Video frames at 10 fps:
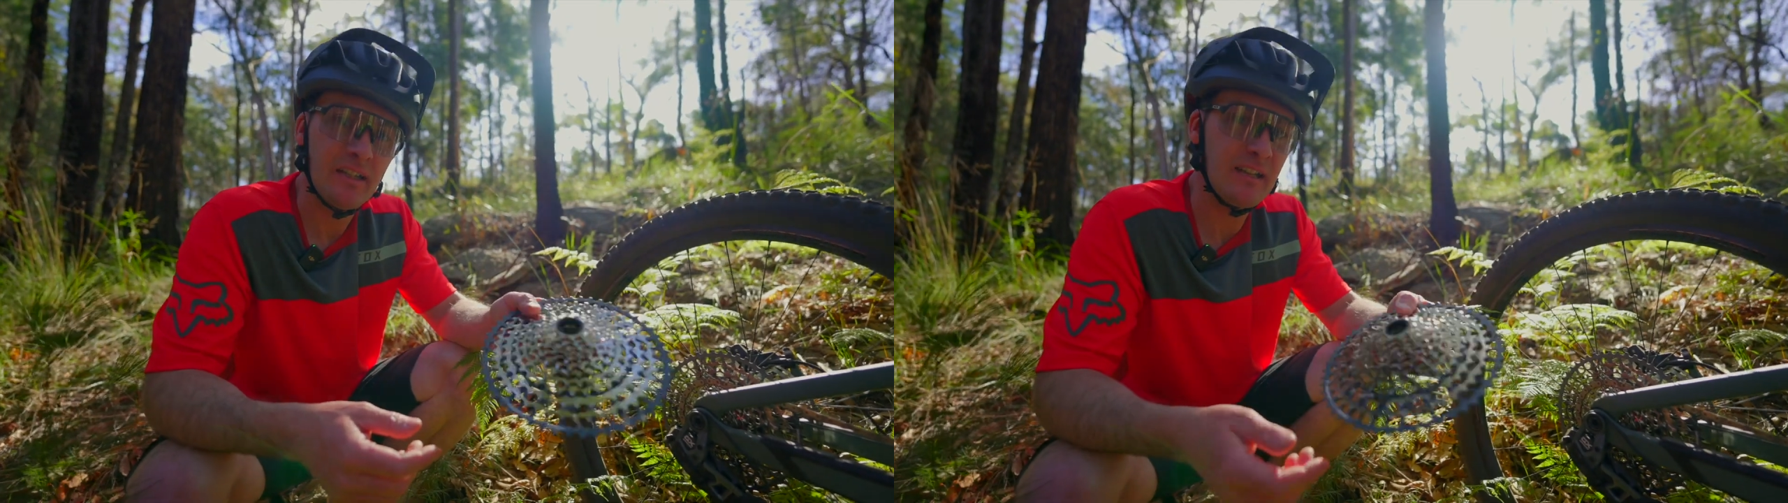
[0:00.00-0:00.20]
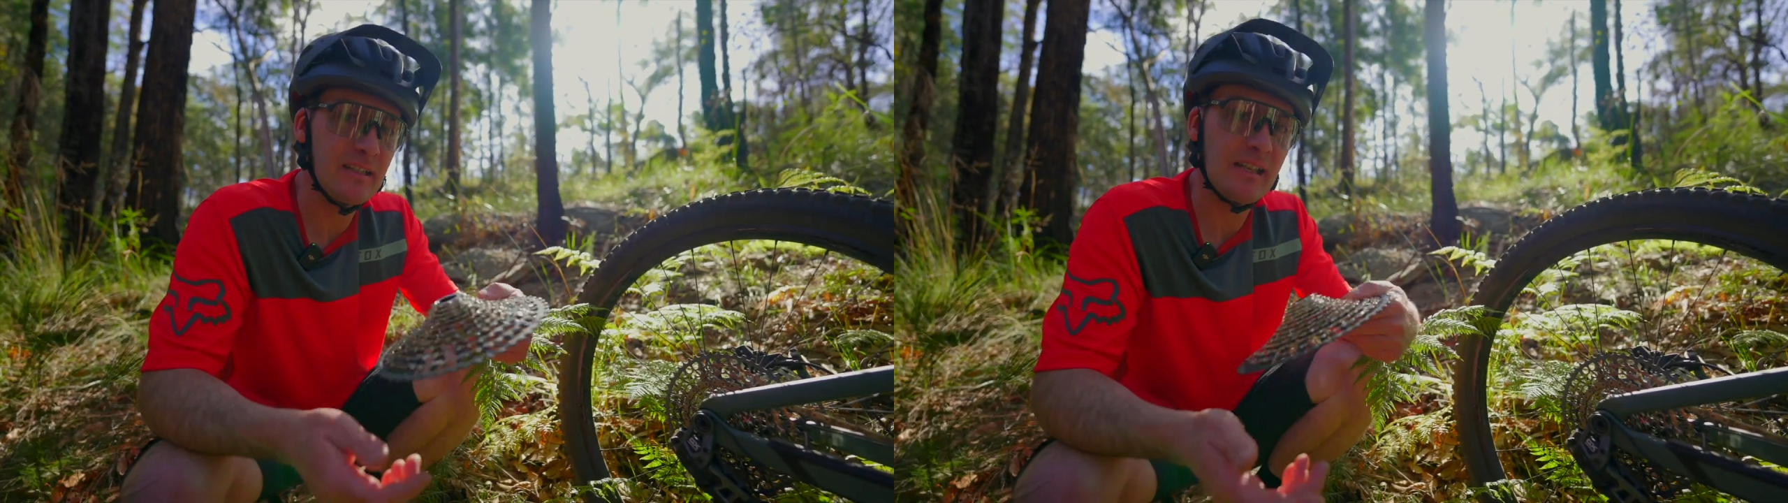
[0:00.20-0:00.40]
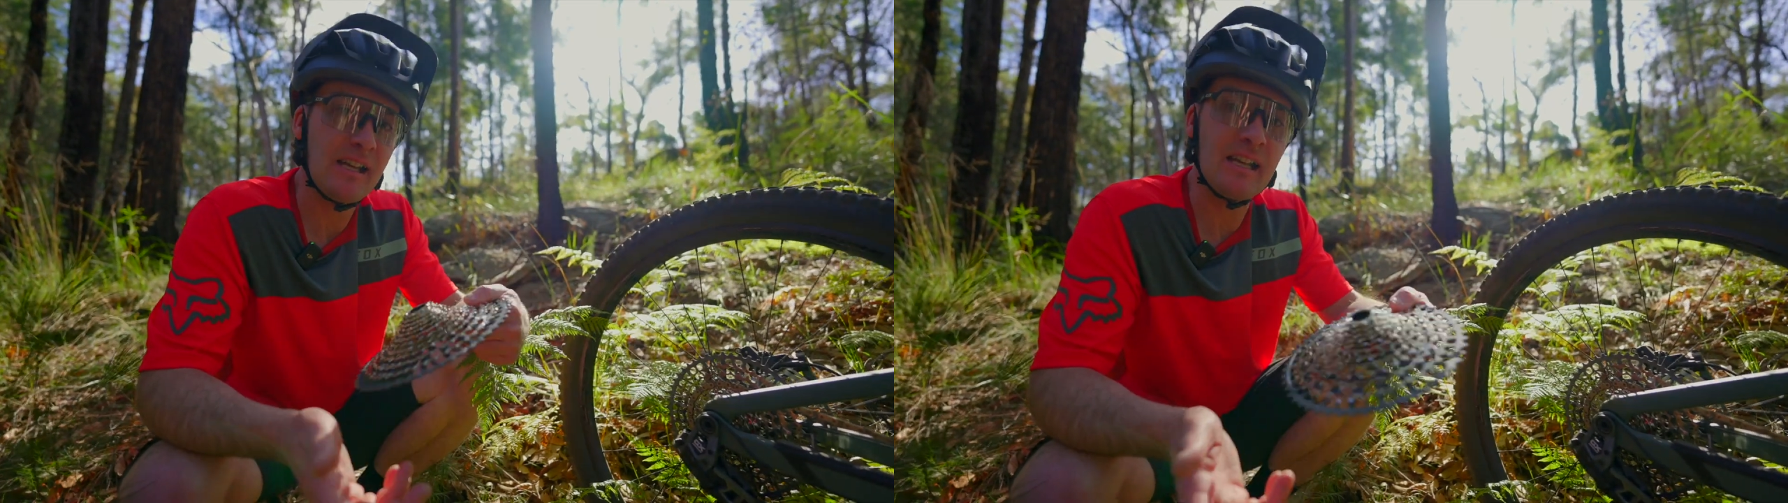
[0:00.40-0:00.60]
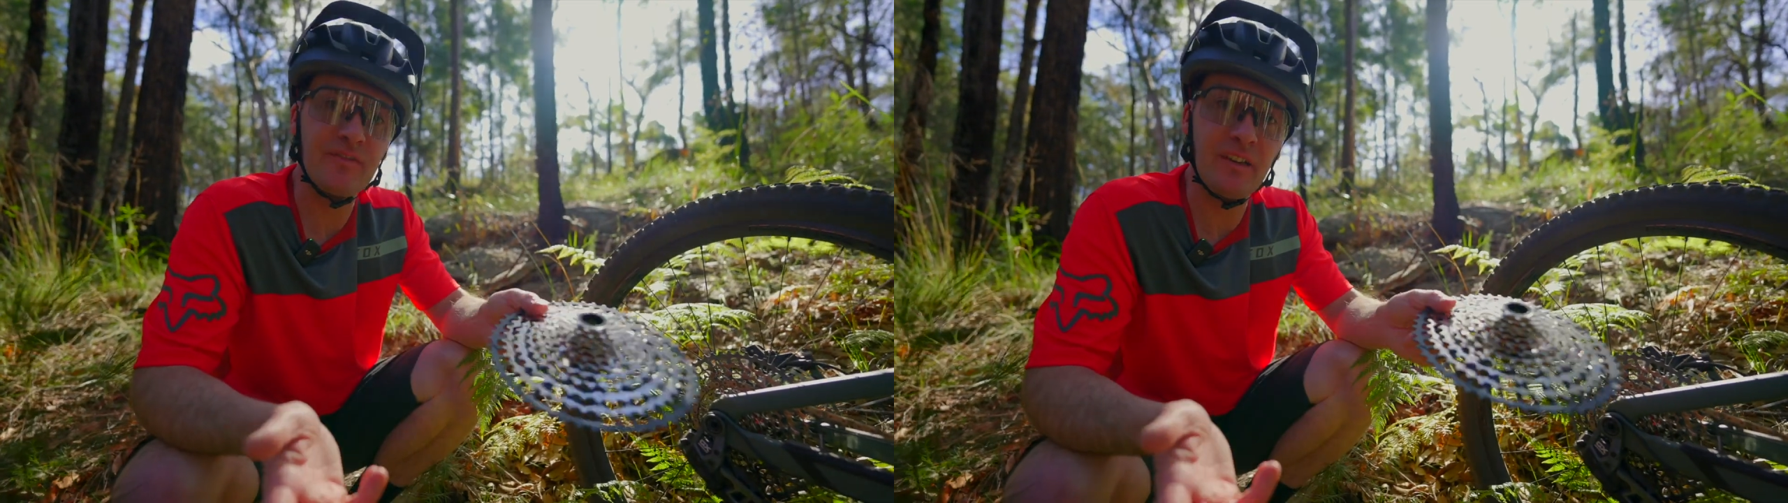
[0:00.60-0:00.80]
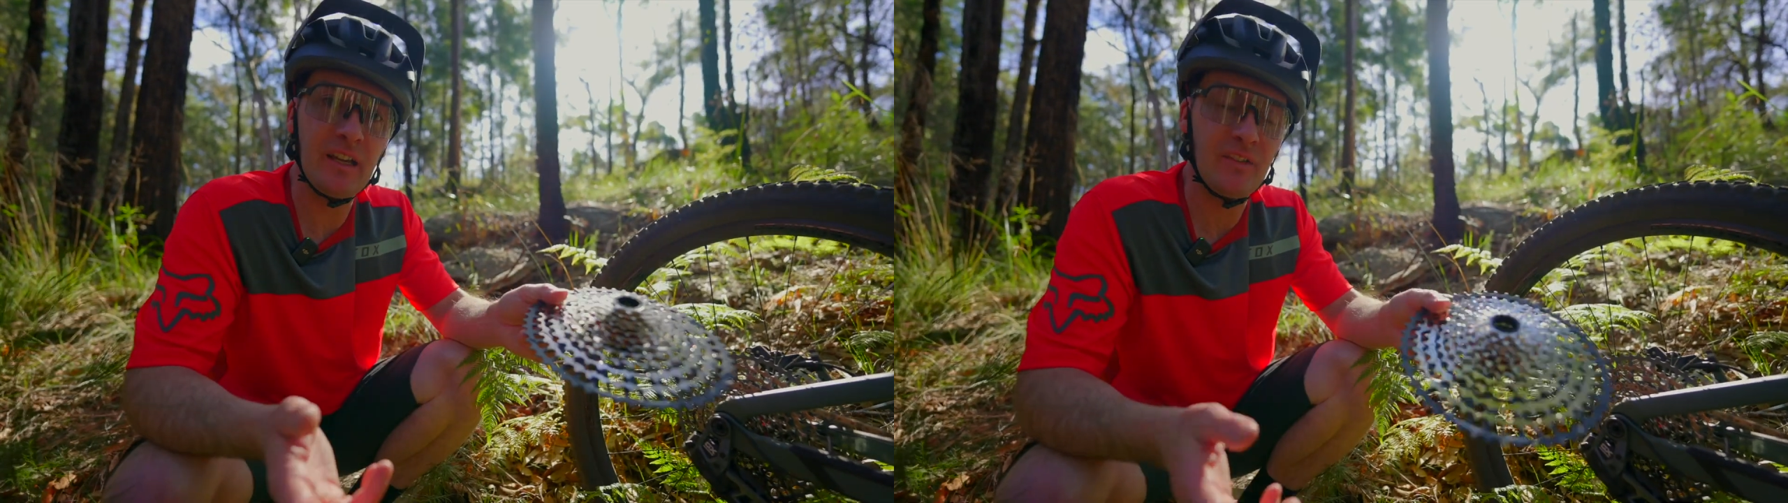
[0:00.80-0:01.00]
and just last
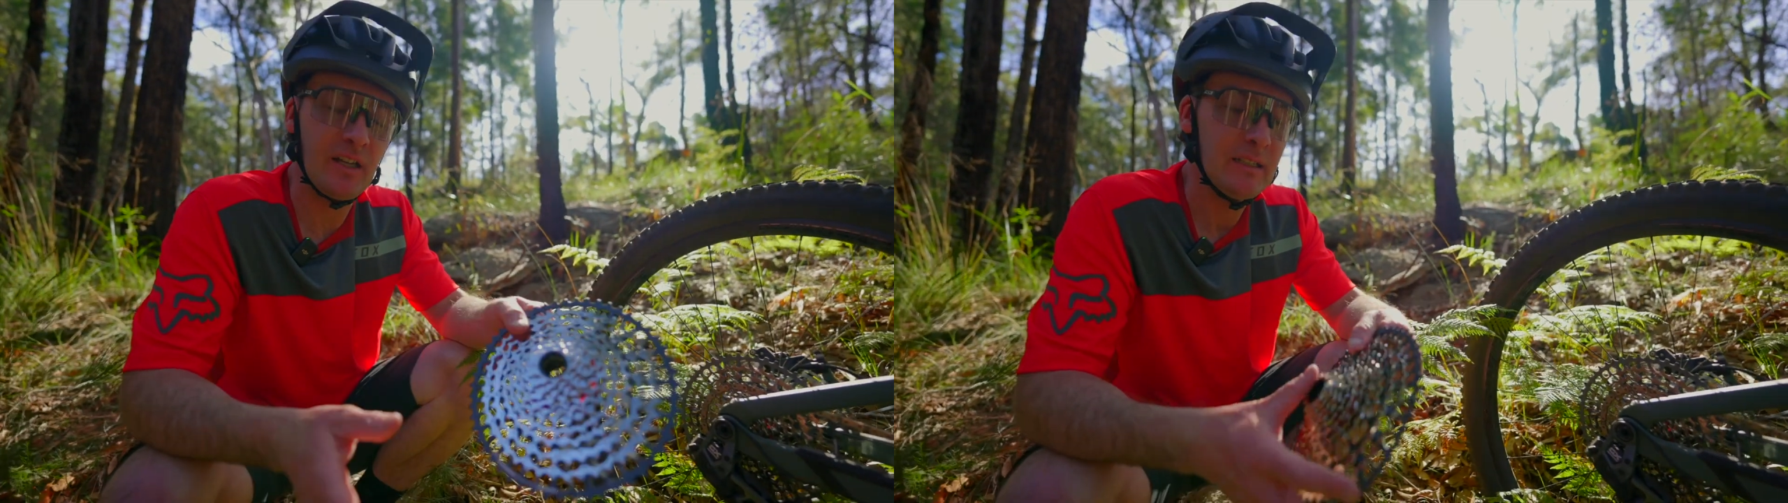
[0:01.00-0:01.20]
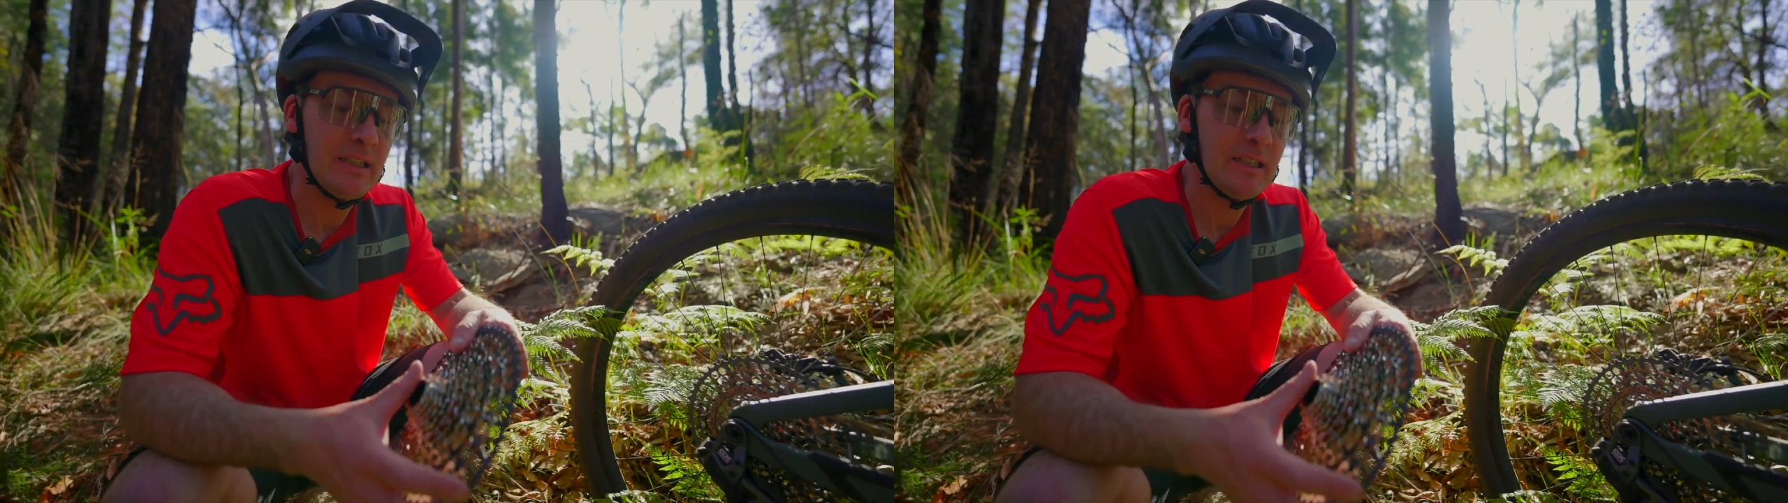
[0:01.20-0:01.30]
forever.